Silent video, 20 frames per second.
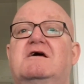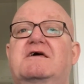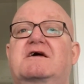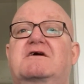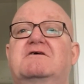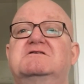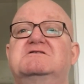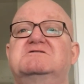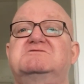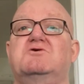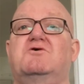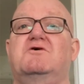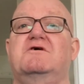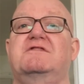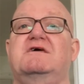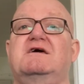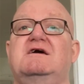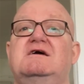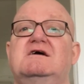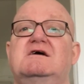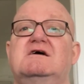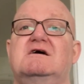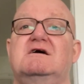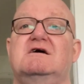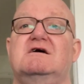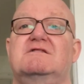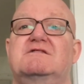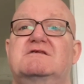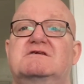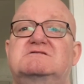they're going to join
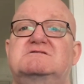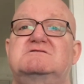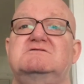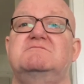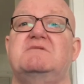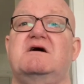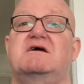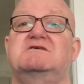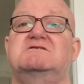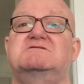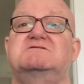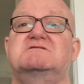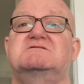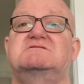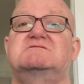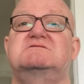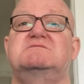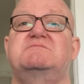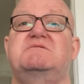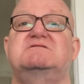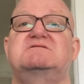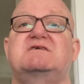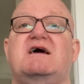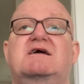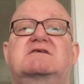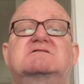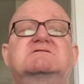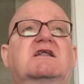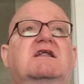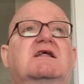the two managers to be
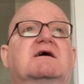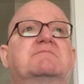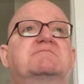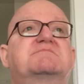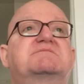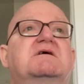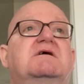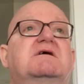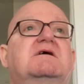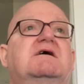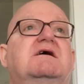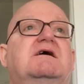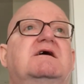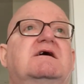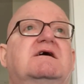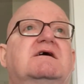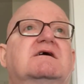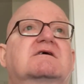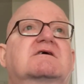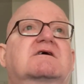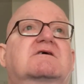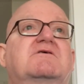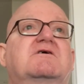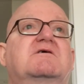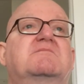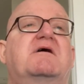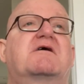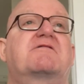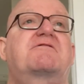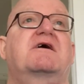sacked club
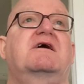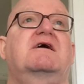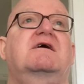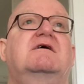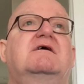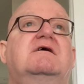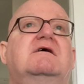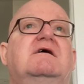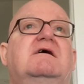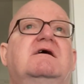group, I think.